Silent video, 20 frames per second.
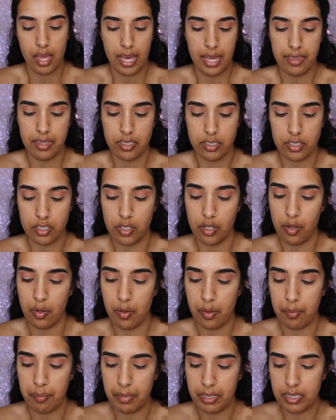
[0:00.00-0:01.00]
And then
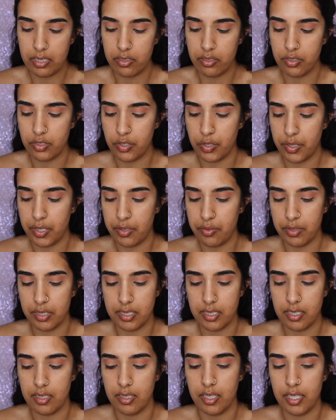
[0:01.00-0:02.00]
so my little trick
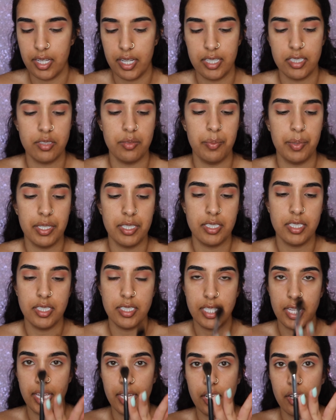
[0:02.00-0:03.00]
recently has been to
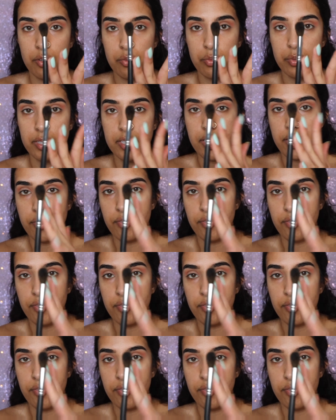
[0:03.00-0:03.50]
take a really